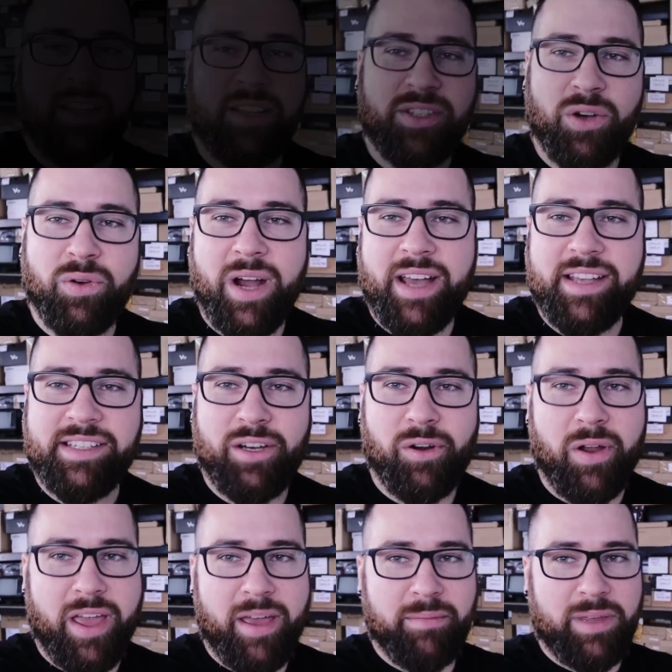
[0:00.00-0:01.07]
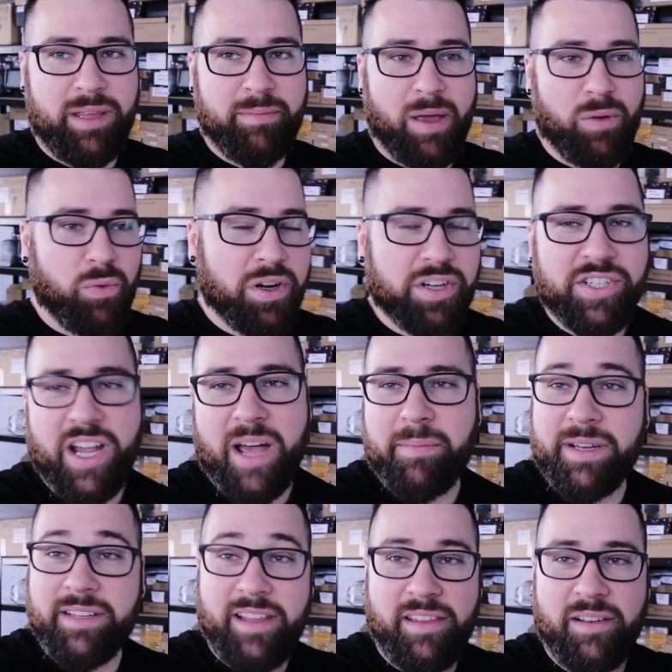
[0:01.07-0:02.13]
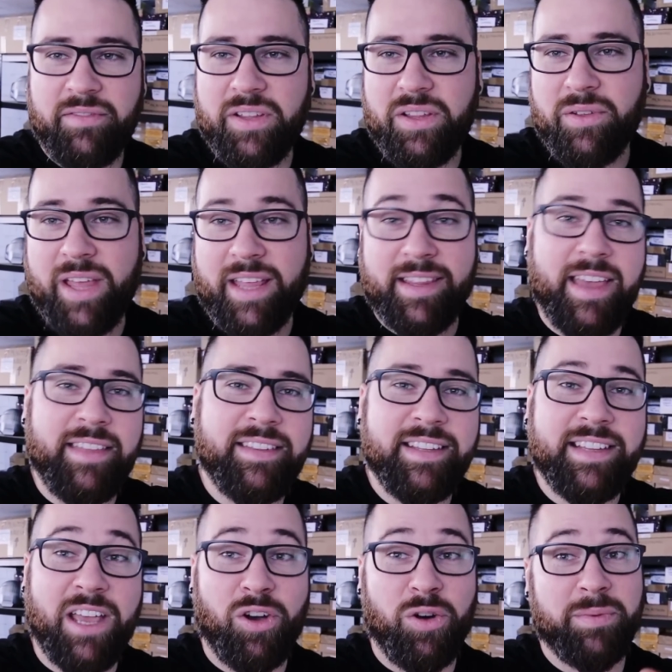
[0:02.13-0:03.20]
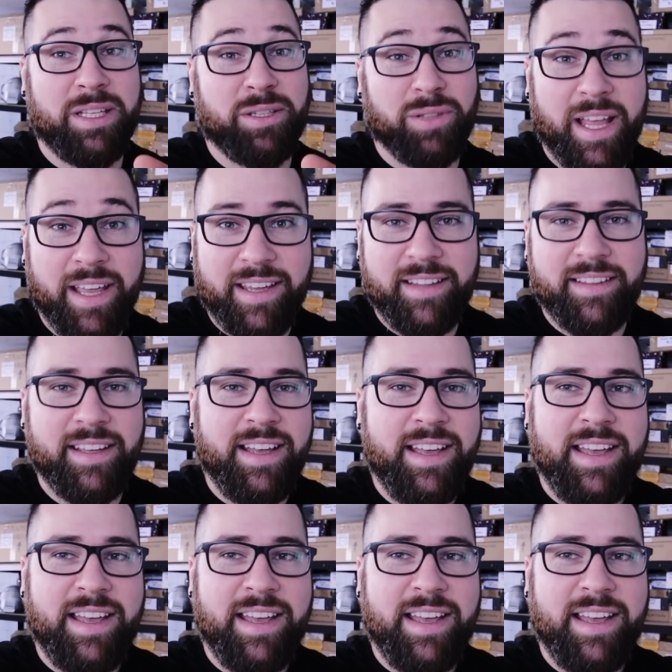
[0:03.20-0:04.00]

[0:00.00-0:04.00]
So guys, here I am in my workshop, another video that ended. I hope that you like it.